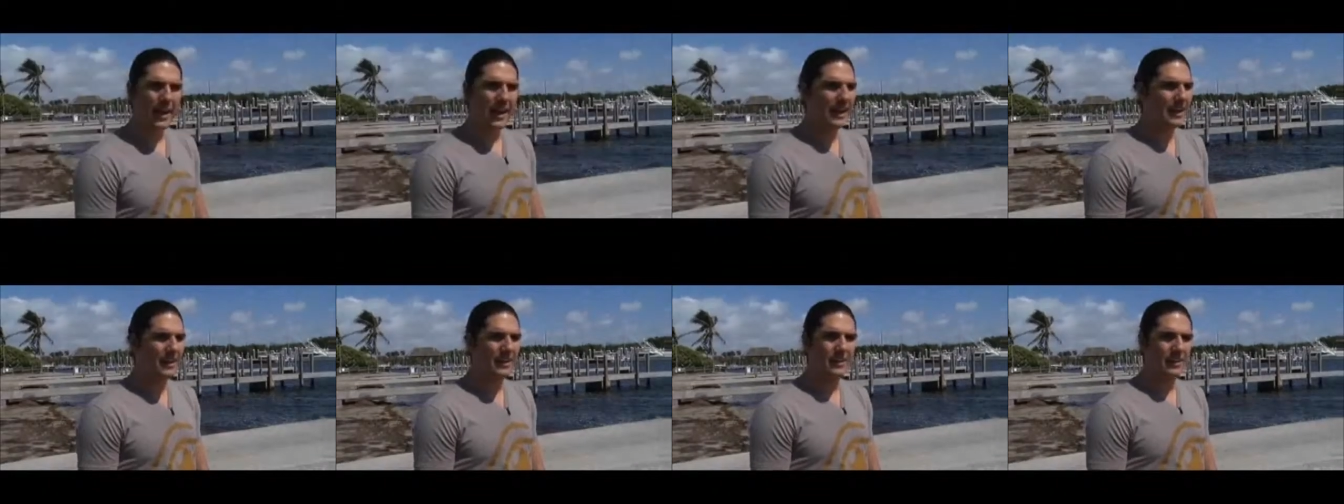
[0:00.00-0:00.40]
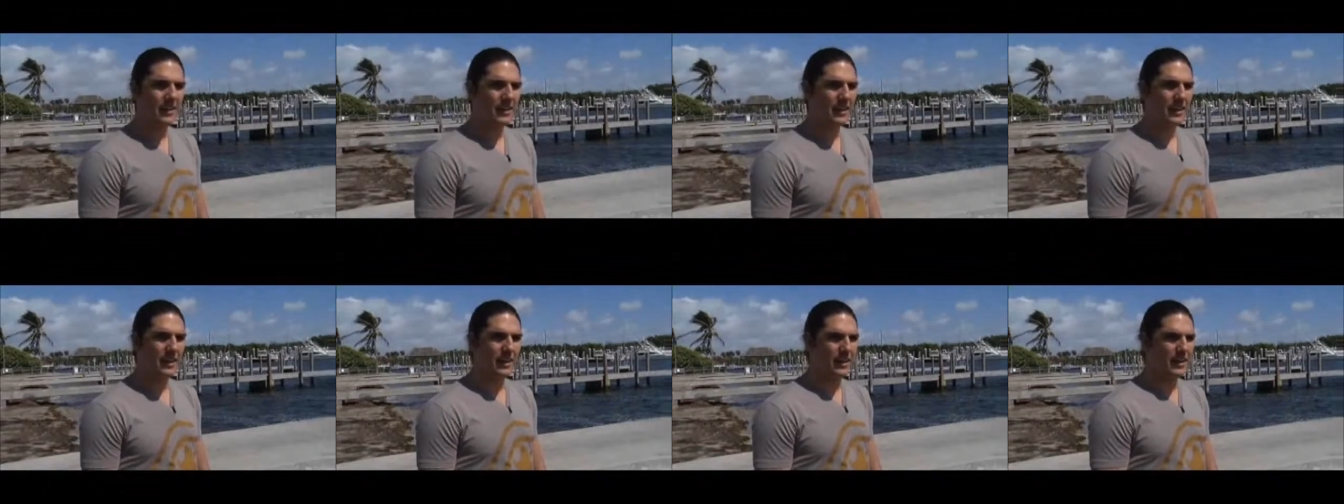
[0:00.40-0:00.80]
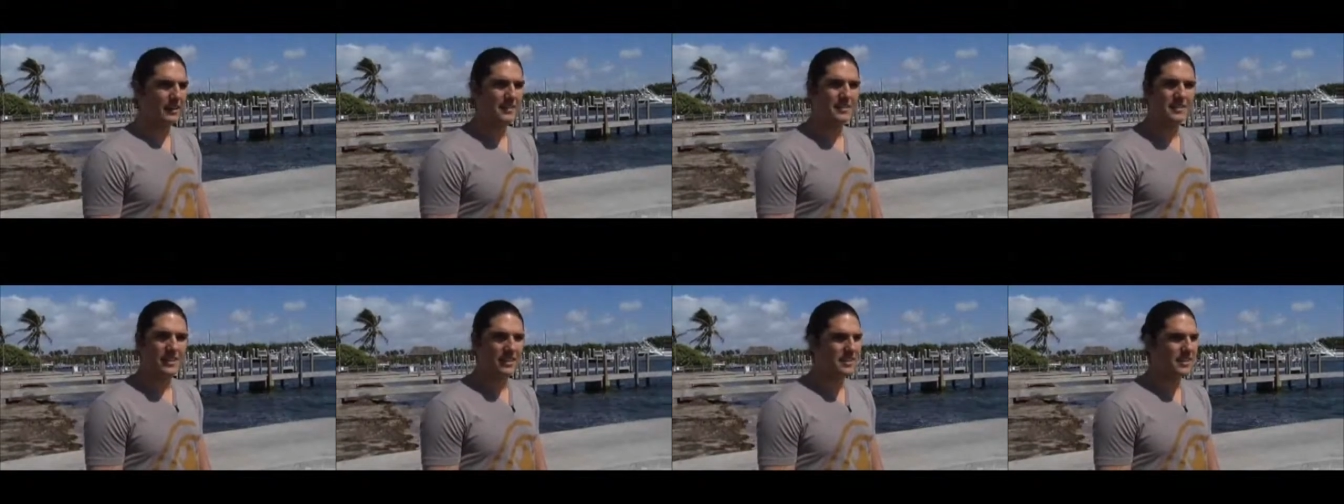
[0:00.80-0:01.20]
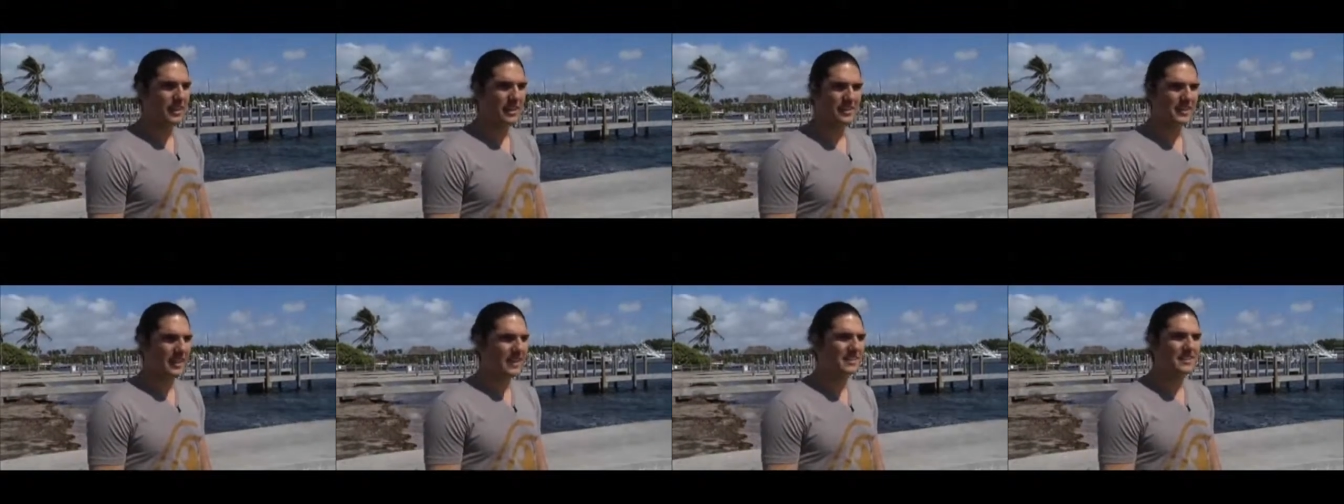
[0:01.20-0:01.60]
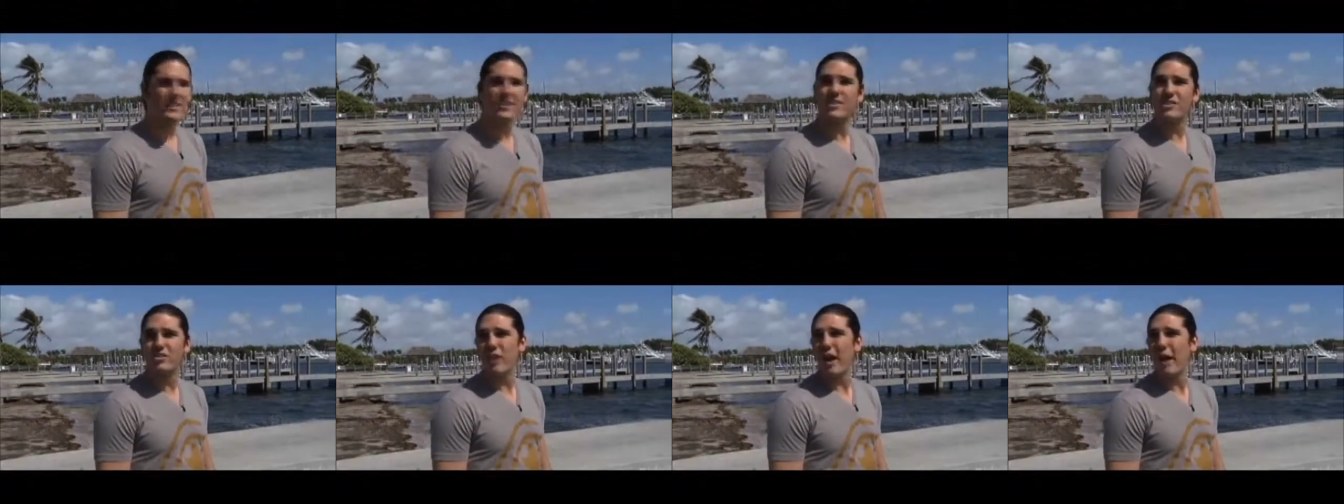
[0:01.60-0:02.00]
pain is, is, is that's
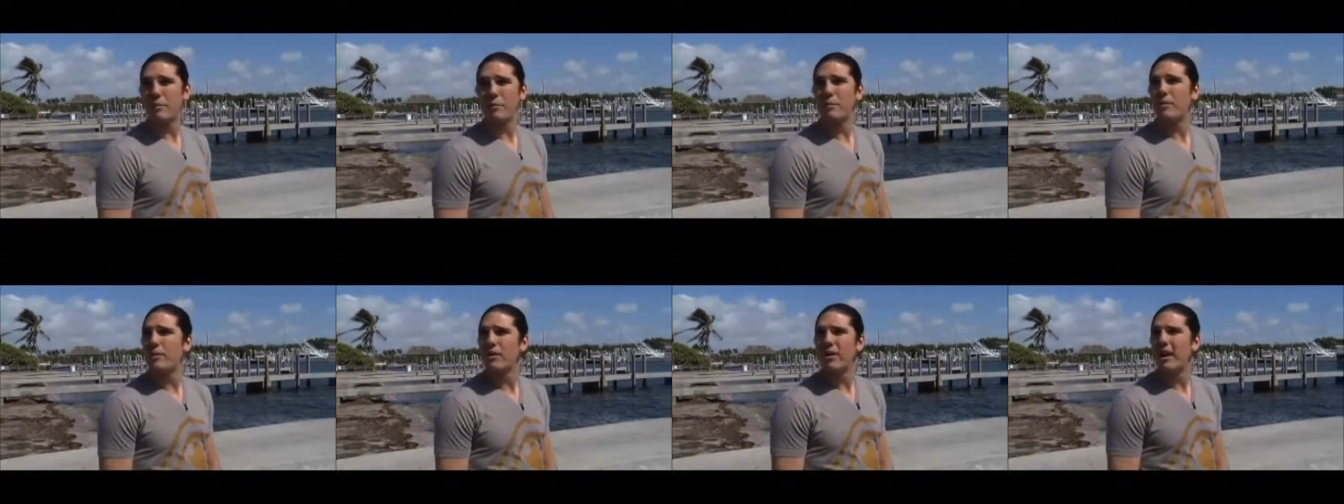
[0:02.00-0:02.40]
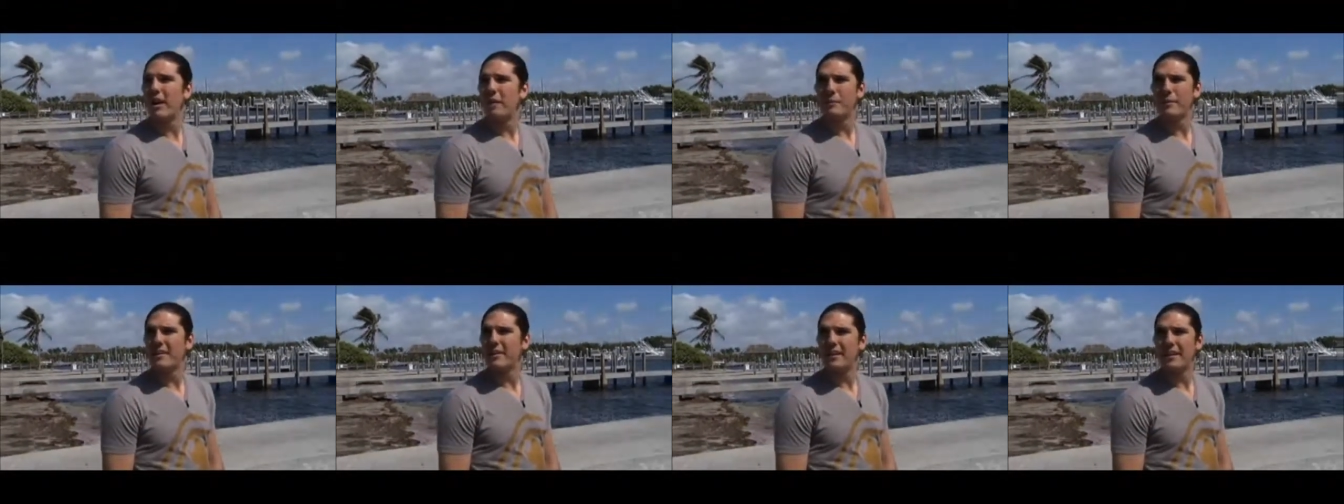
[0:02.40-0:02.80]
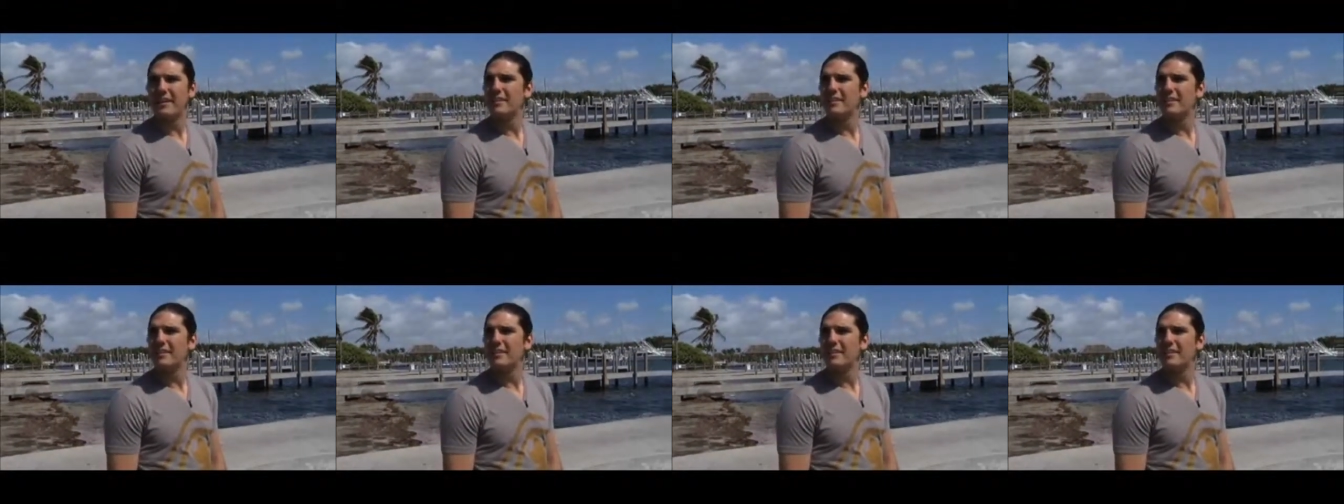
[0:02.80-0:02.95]
indescribable. I mean,